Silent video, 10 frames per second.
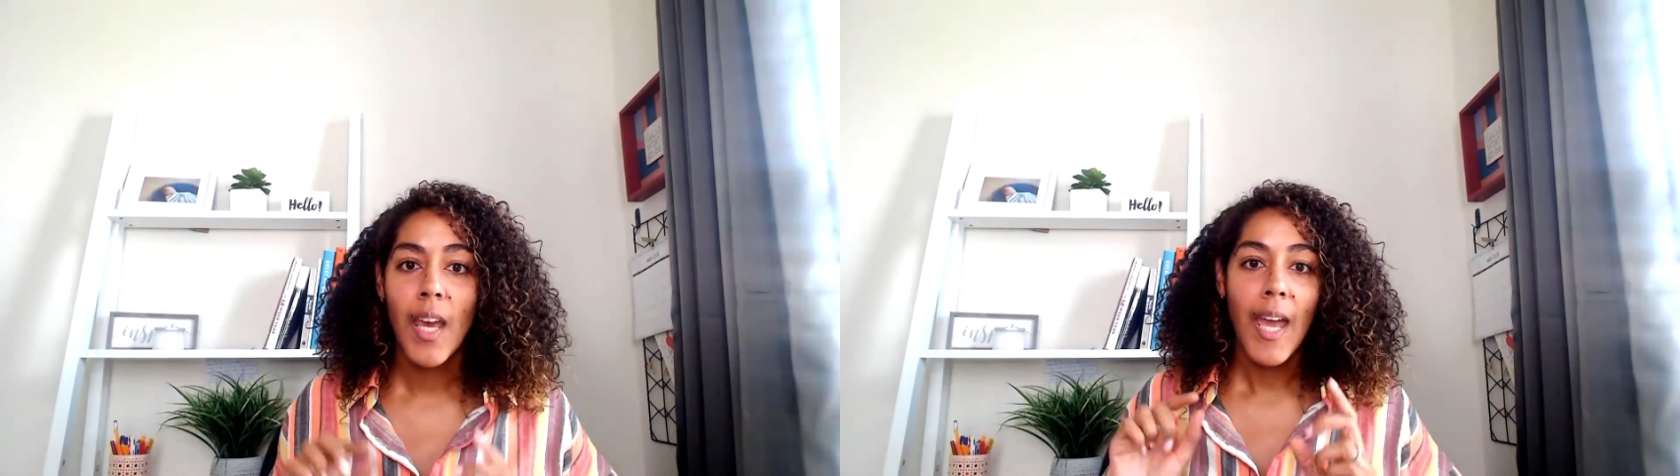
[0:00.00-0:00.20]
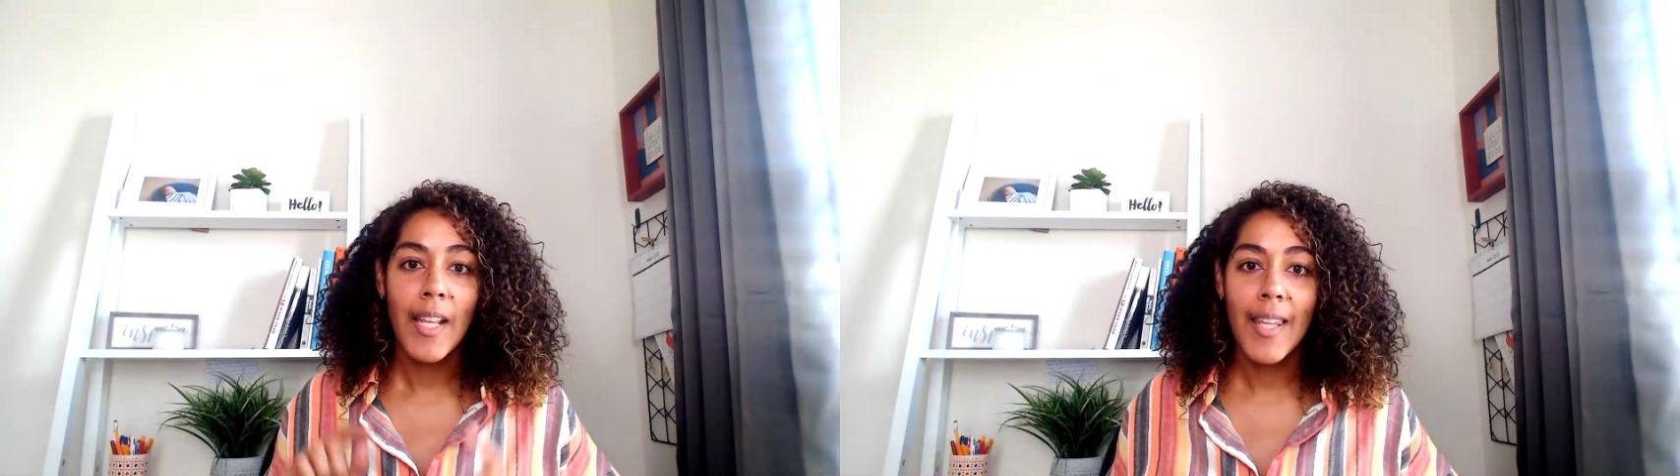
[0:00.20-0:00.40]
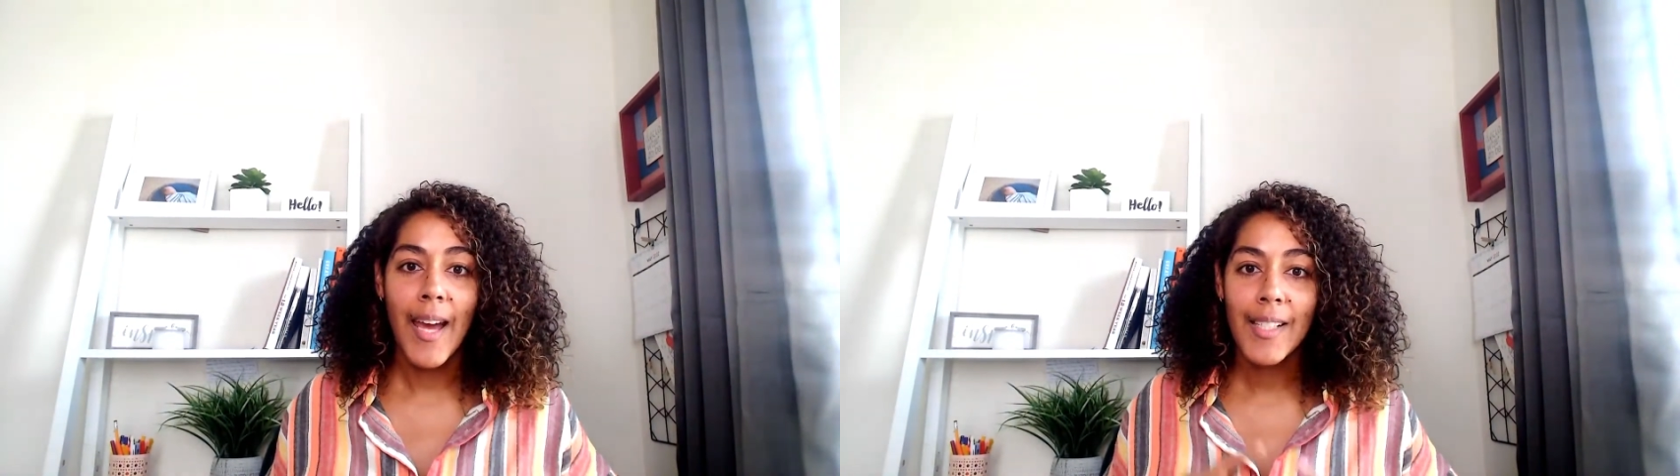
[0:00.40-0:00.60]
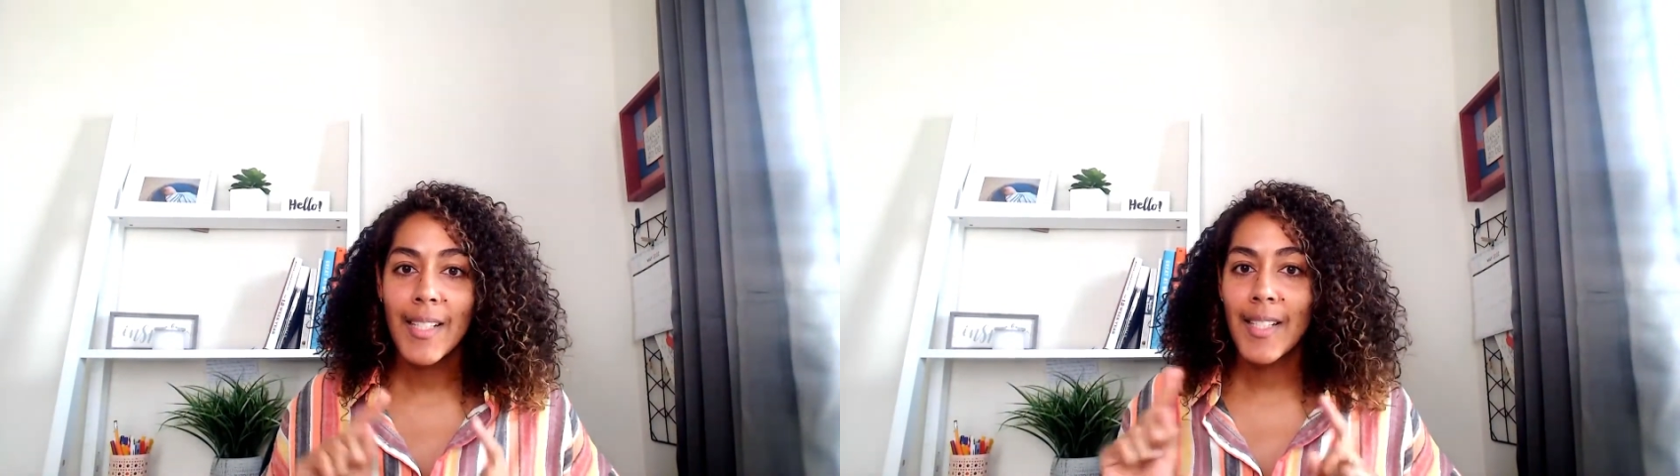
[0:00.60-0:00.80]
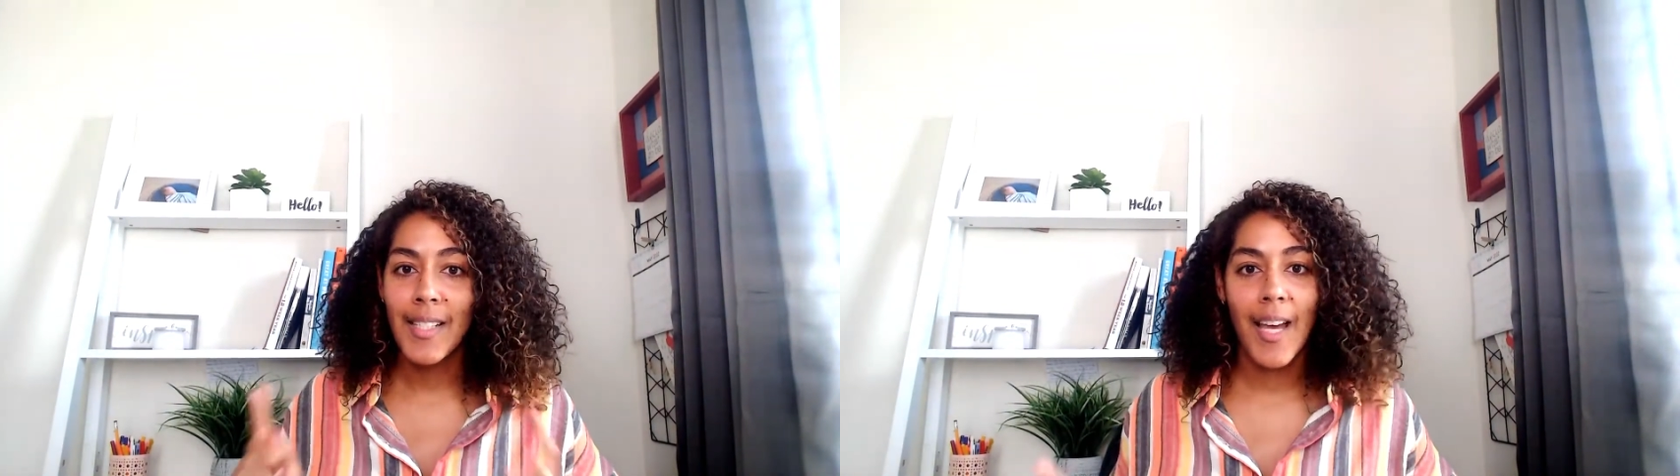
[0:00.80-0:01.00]
And that
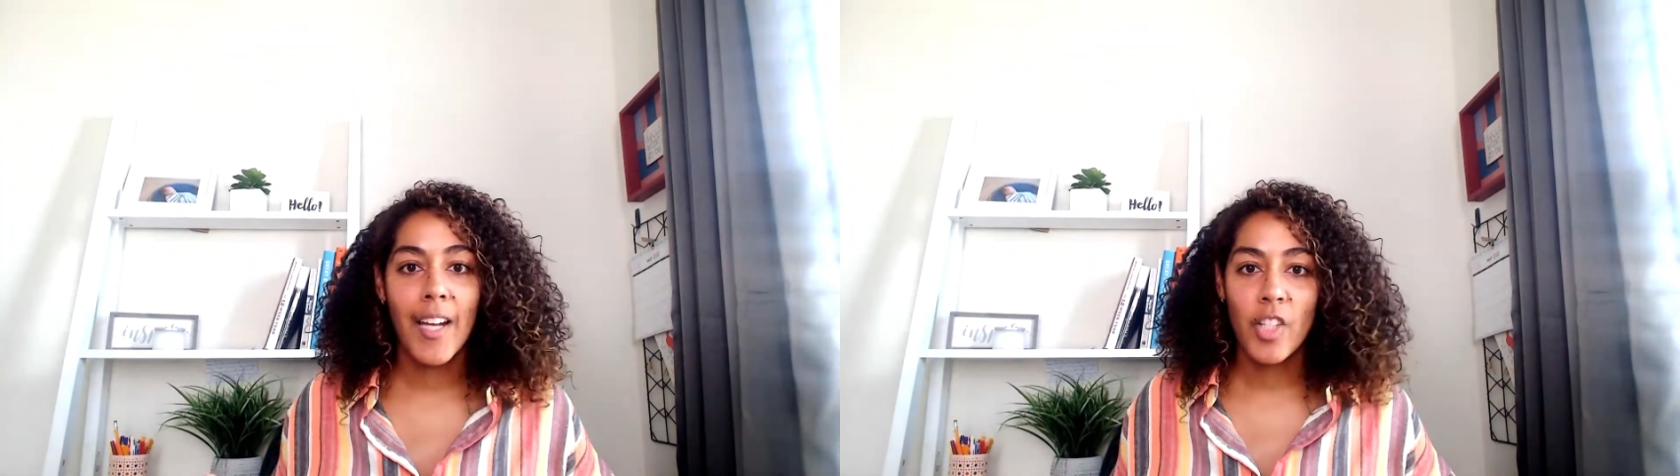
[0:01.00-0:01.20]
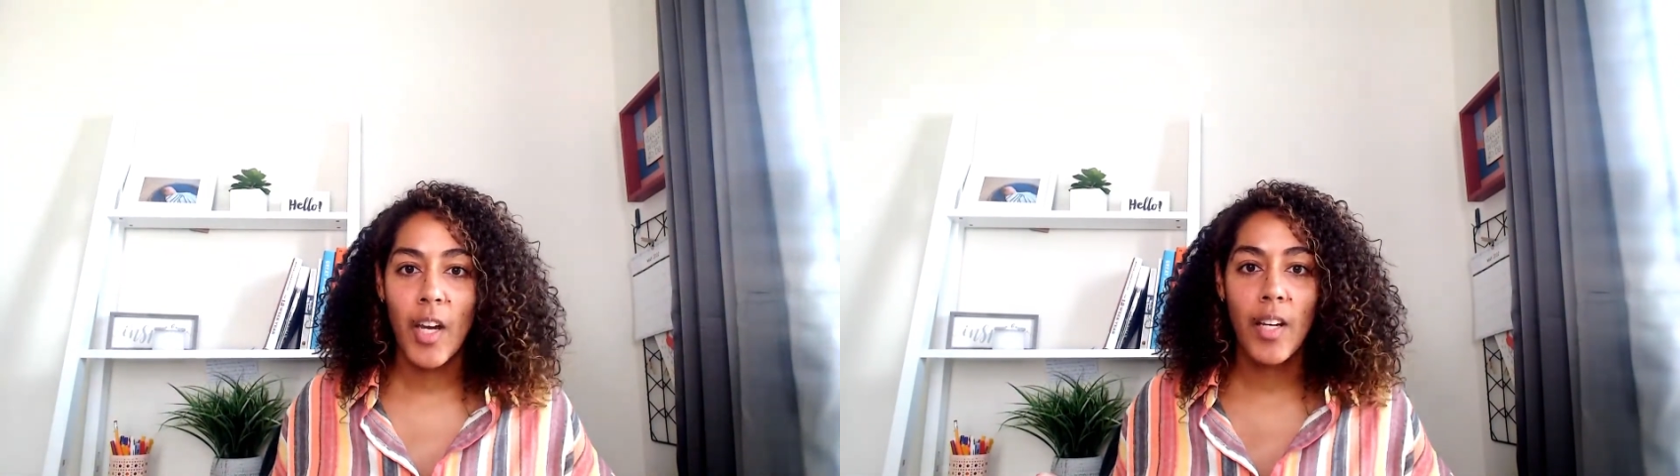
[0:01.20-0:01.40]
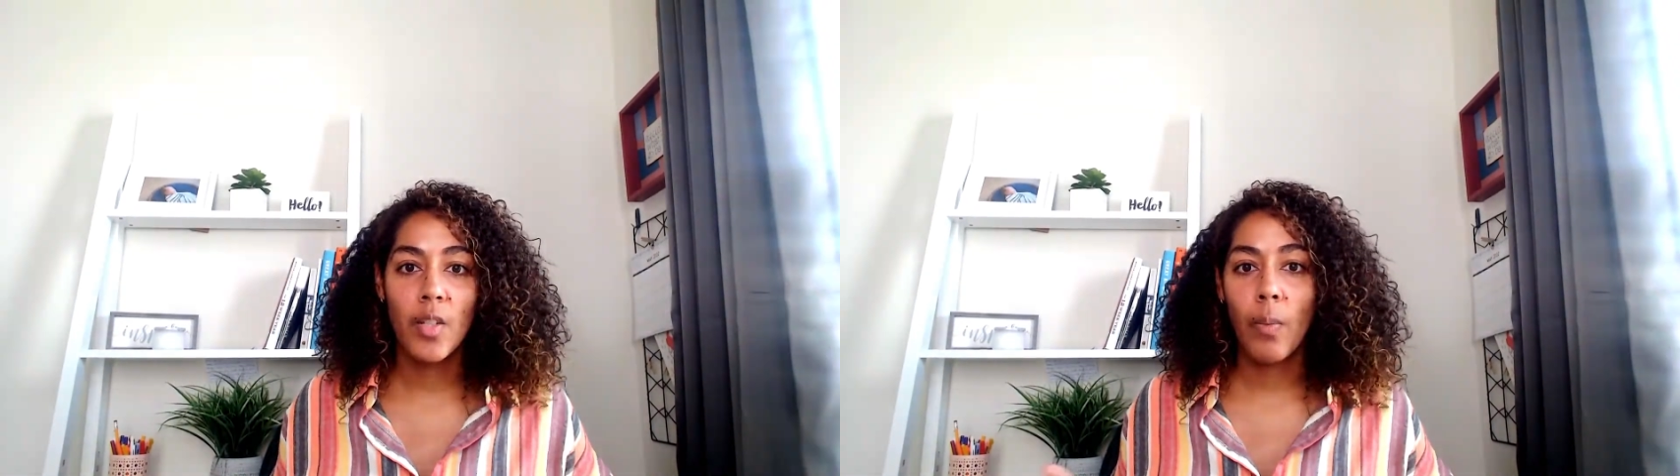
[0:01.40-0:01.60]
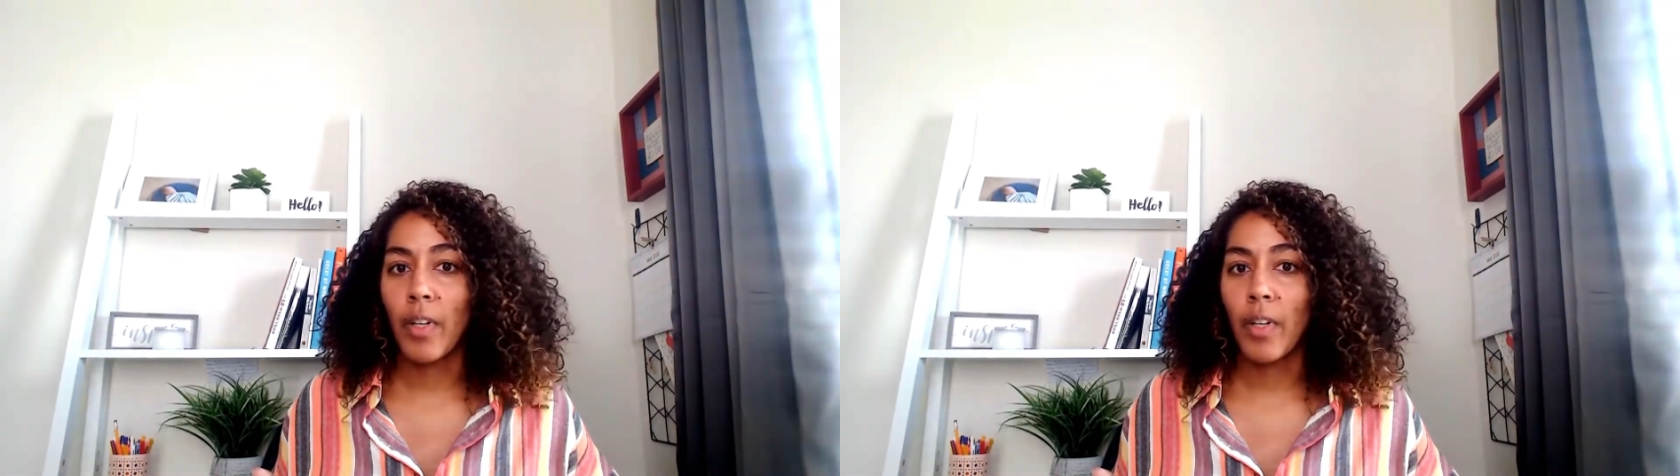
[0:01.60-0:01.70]
does not change